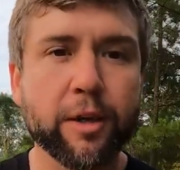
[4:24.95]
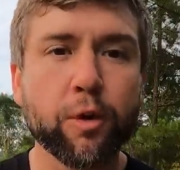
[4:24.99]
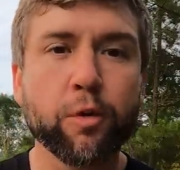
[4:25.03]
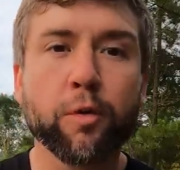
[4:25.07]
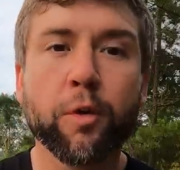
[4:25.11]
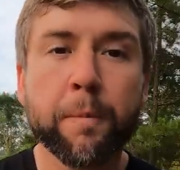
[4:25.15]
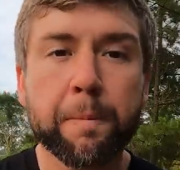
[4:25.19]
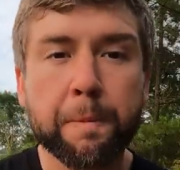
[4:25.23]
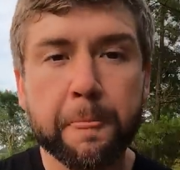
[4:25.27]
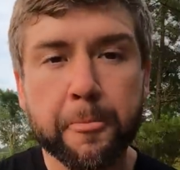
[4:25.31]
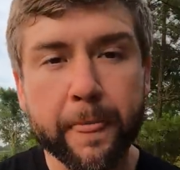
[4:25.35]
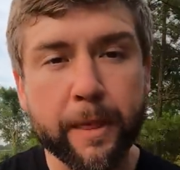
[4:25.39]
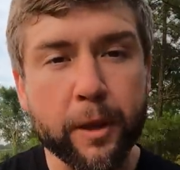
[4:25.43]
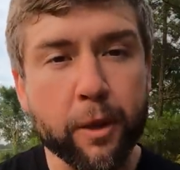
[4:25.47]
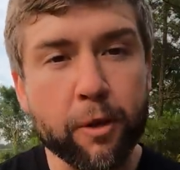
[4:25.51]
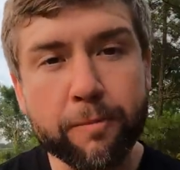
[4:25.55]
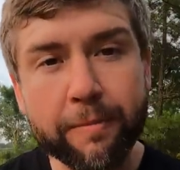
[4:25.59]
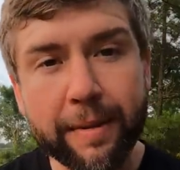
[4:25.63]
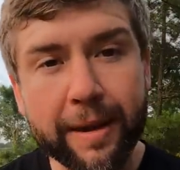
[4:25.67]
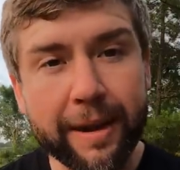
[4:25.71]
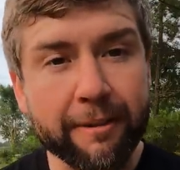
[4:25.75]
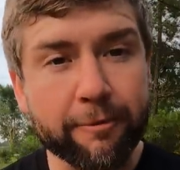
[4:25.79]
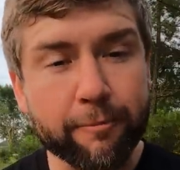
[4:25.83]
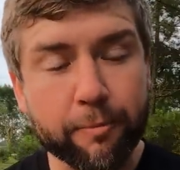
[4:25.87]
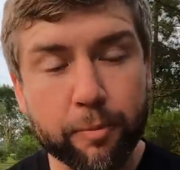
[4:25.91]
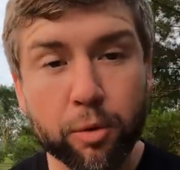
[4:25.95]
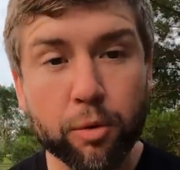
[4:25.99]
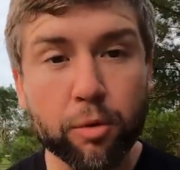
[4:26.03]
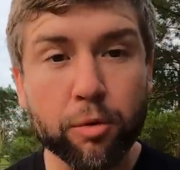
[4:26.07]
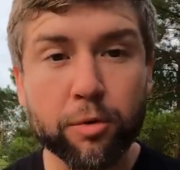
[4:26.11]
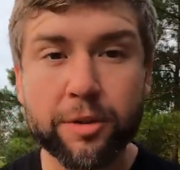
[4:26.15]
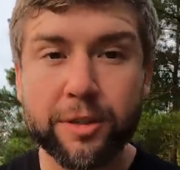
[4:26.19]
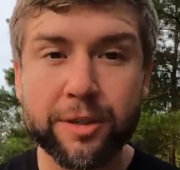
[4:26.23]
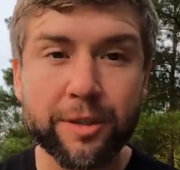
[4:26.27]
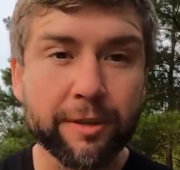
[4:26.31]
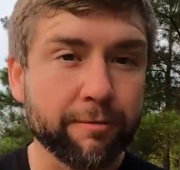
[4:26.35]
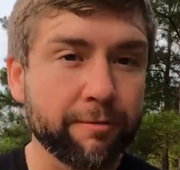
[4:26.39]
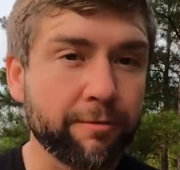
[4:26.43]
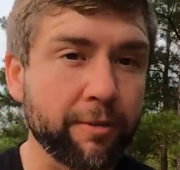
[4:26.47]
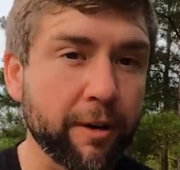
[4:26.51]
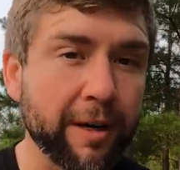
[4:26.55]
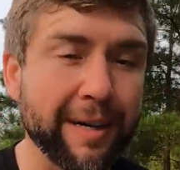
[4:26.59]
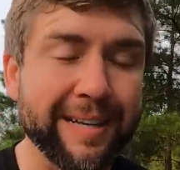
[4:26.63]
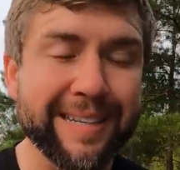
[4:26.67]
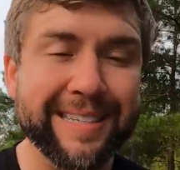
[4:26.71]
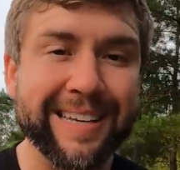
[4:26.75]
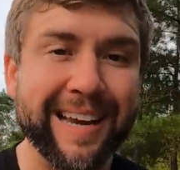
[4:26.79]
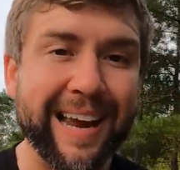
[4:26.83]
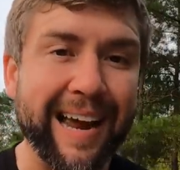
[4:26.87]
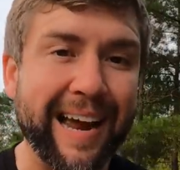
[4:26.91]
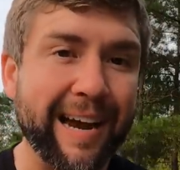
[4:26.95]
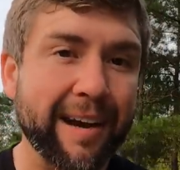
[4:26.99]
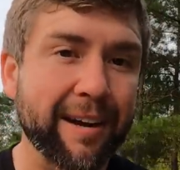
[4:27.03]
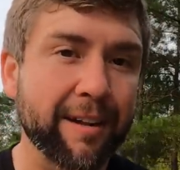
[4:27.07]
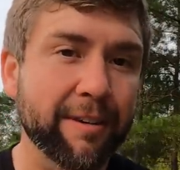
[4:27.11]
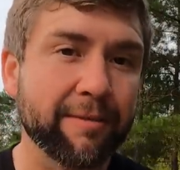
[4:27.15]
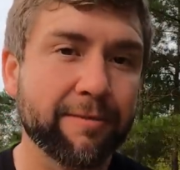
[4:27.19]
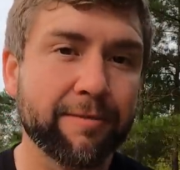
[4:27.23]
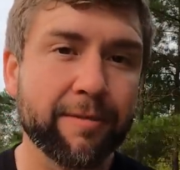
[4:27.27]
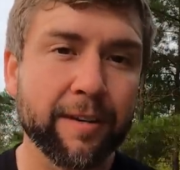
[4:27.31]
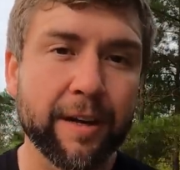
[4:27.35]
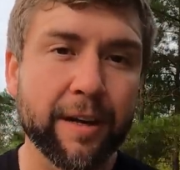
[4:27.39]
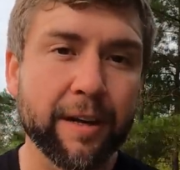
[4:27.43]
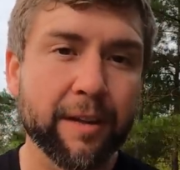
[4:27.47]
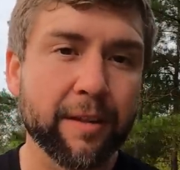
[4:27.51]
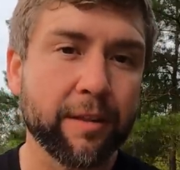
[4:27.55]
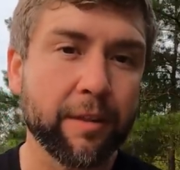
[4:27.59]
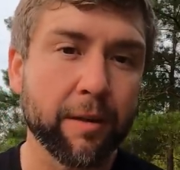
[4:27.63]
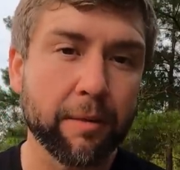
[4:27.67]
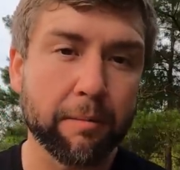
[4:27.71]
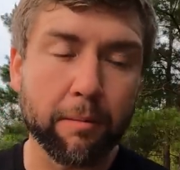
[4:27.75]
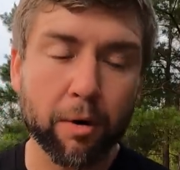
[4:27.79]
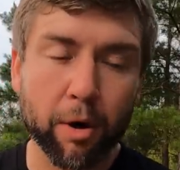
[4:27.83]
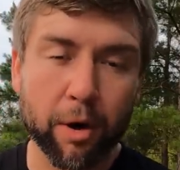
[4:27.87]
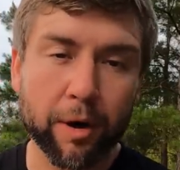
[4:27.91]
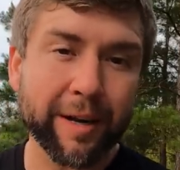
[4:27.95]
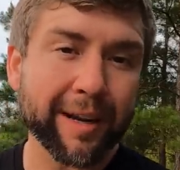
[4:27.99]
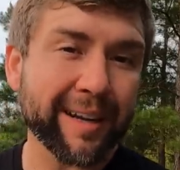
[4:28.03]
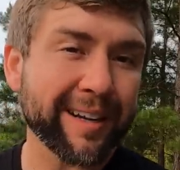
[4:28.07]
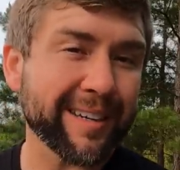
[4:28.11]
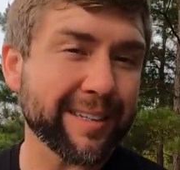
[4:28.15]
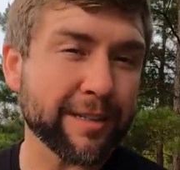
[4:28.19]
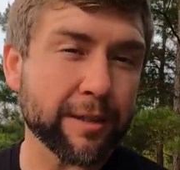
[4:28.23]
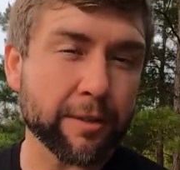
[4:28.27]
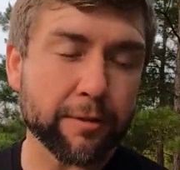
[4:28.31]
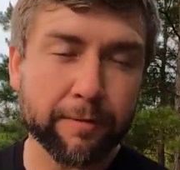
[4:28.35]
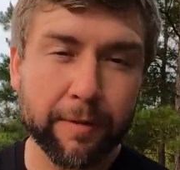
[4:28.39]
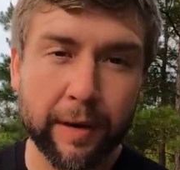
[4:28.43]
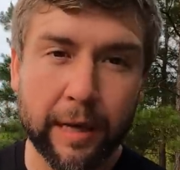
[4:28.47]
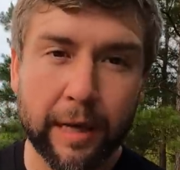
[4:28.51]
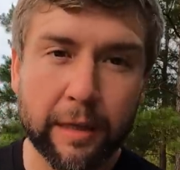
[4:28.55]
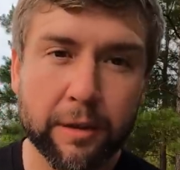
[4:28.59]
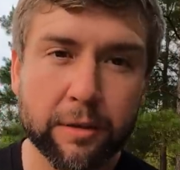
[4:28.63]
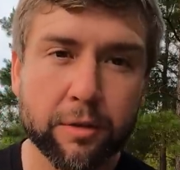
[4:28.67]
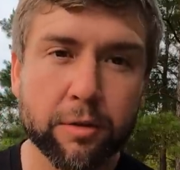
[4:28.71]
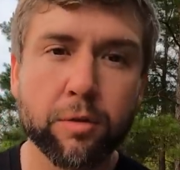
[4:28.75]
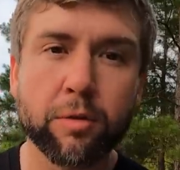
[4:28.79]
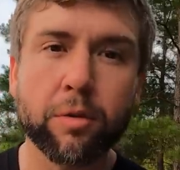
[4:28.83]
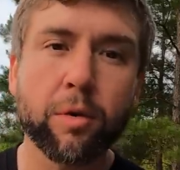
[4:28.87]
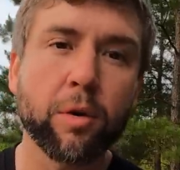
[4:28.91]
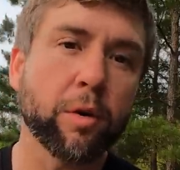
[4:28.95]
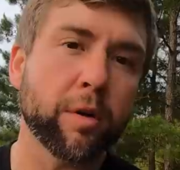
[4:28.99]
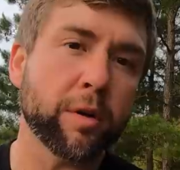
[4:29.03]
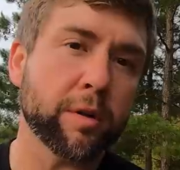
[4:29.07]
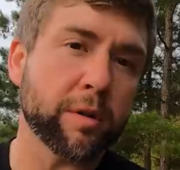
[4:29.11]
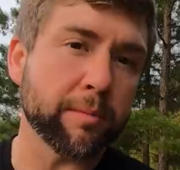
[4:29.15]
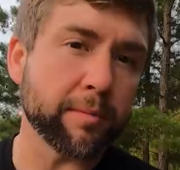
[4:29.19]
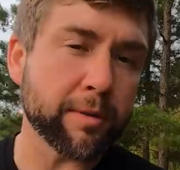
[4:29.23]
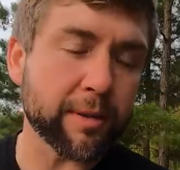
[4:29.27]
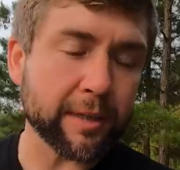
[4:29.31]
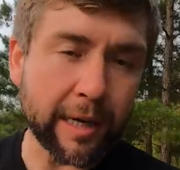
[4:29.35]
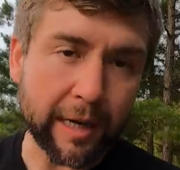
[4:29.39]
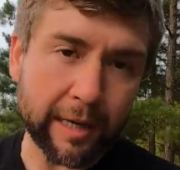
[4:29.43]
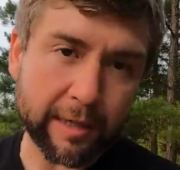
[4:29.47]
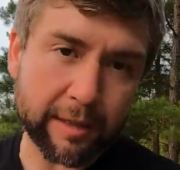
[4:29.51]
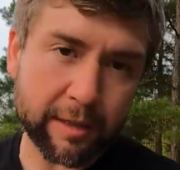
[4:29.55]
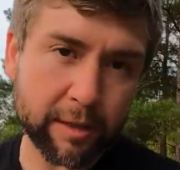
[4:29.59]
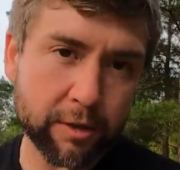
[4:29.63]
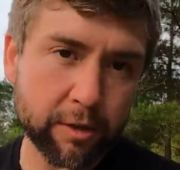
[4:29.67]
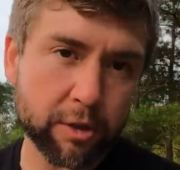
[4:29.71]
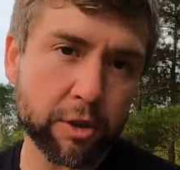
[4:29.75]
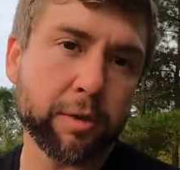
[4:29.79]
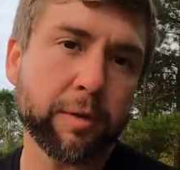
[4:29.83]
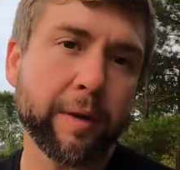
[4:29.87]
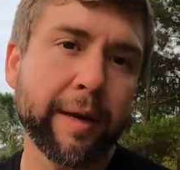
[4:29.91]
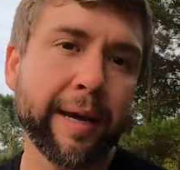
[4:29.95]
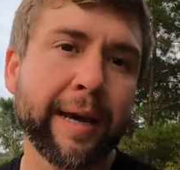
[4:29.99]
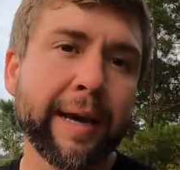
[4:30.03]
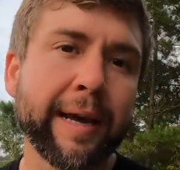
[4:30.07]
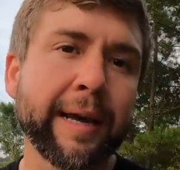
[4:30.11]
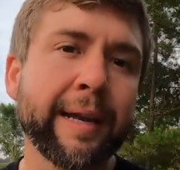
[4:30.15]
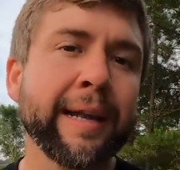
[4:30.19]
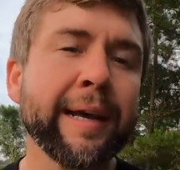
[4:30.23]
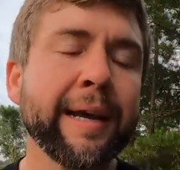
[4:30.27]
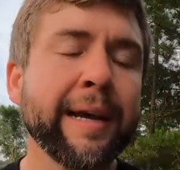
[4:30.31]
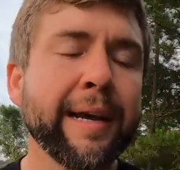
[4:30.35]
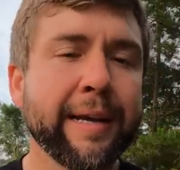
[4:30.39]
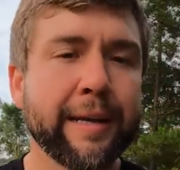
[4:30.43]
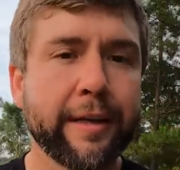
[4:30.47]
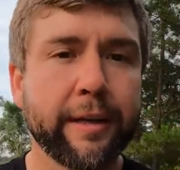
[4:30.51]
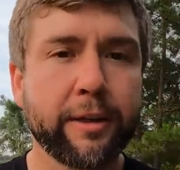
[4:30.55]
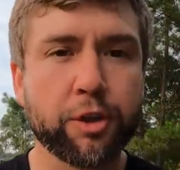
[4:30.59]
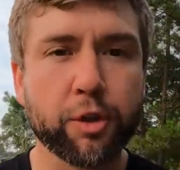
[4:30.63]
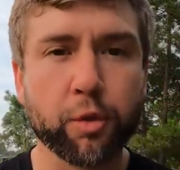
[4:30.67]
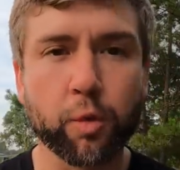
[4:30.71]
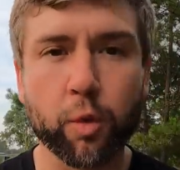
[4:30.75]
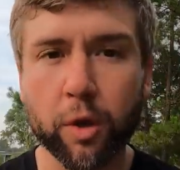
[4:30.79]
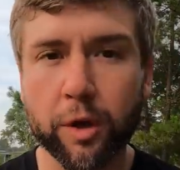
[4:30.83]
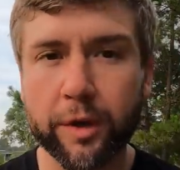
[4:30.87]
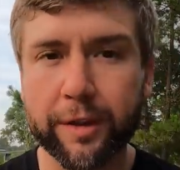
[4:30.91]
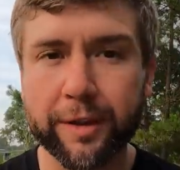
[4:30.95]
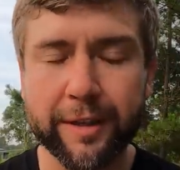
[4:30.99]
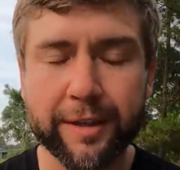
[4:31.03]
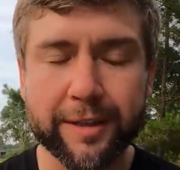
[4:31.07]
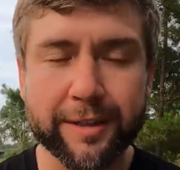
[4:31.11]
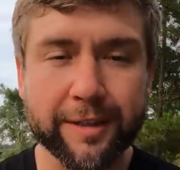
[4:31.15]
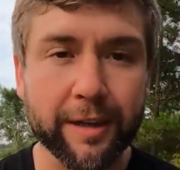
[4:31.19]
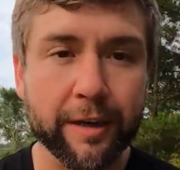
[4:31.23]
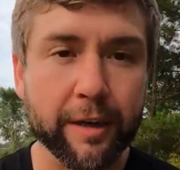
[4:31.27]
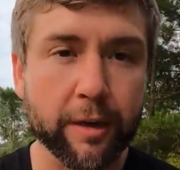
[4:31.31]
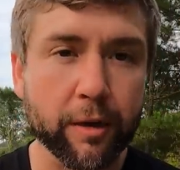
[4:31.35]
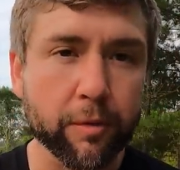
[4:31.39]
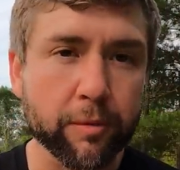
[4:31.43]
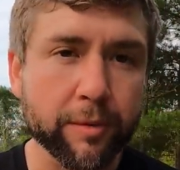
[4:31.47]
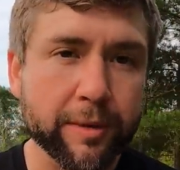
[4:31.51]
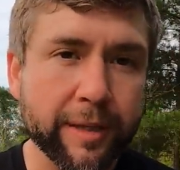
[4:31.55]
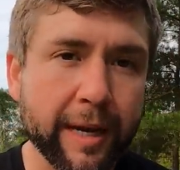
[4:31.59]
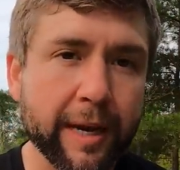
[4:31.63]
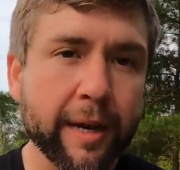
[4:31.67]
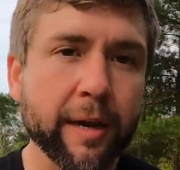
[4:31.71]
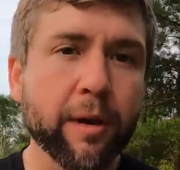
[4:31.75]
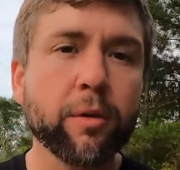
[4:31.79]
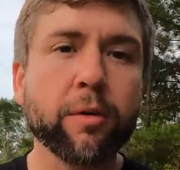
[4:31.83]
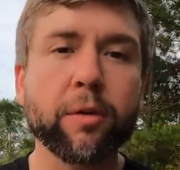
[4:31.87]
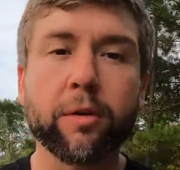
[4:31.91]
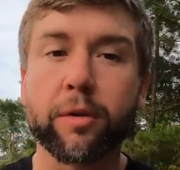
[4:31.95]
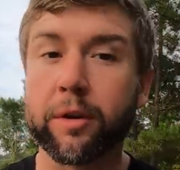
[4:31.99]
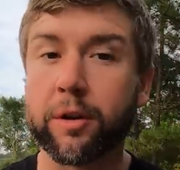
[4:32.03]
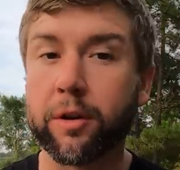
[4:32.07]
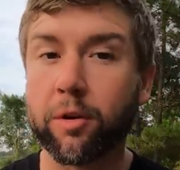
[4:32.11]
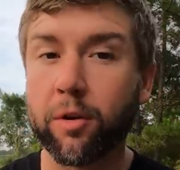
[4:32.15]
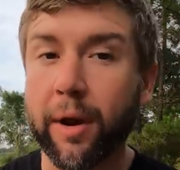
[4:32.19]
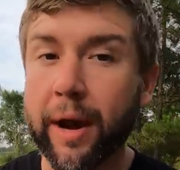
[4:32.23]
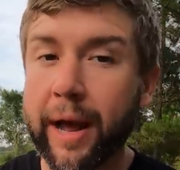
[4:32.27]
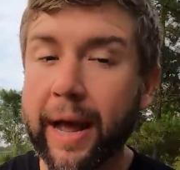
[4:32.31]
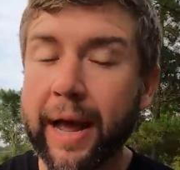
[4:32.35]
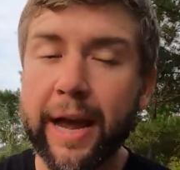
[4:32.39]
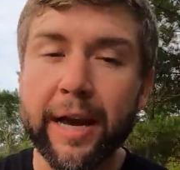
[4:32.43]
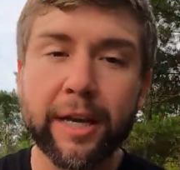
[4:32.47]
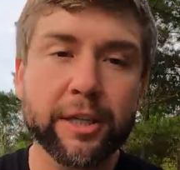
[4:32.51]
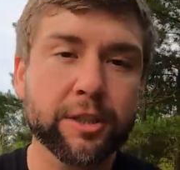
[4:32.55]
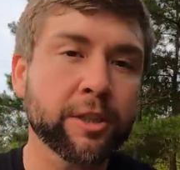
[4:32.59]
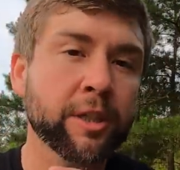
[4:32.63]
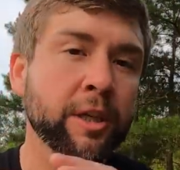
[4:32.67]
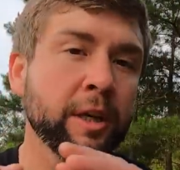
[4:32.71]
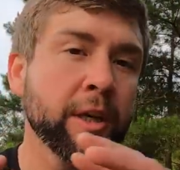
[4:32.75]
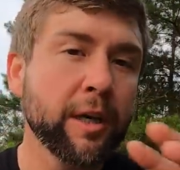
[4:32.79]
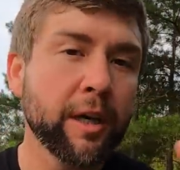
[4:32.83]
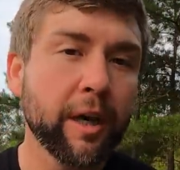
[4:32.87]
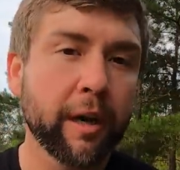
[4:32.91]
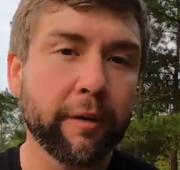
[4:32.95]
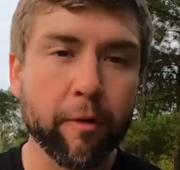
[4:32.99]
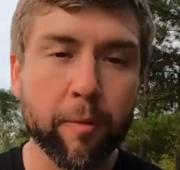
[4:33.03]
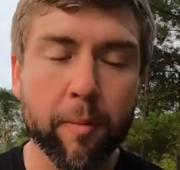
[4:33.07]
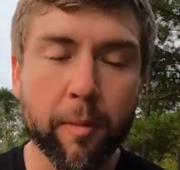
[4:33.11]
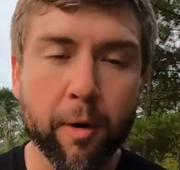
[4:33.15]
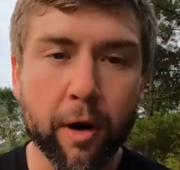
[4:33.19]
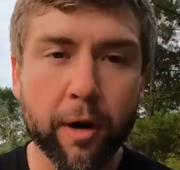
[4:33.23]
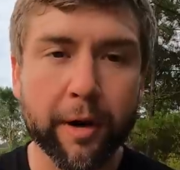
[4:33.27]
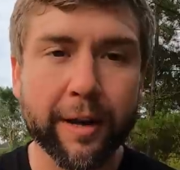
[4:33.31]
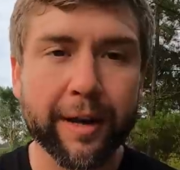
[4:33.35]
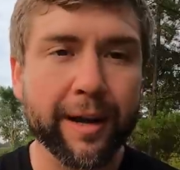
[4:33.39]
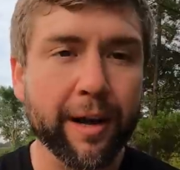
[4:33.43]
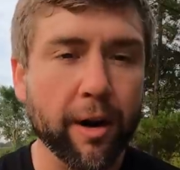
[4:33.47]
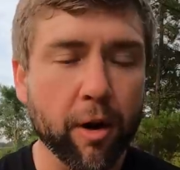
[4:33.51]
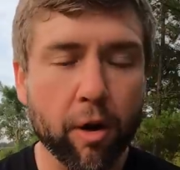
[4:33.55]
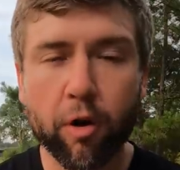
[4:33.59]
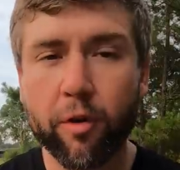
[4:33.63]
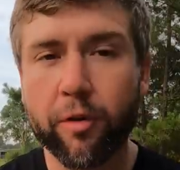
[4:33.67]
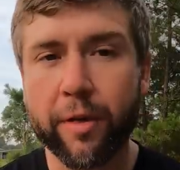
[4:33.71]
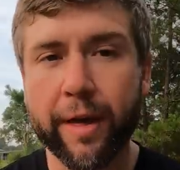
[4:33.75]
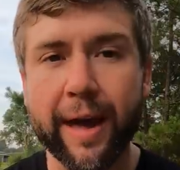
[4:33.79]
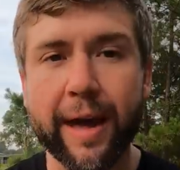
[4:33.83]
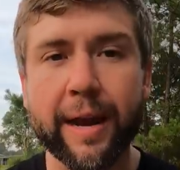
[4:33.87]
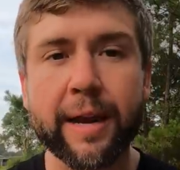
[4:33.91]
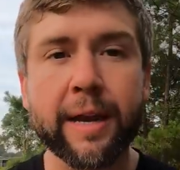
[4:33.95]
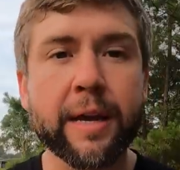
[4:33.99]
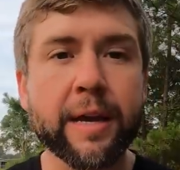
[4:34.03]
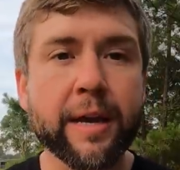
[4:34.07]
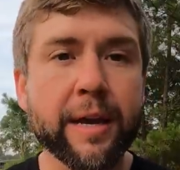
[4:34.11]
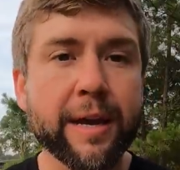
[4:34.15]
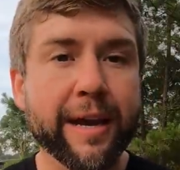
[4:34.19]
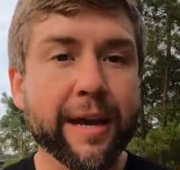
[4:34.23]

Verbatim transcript: So you may have pulled some funds out of the market because it's volatile, or some stocks that you had that you're worried that's going to go down, or the crash of a market, all that.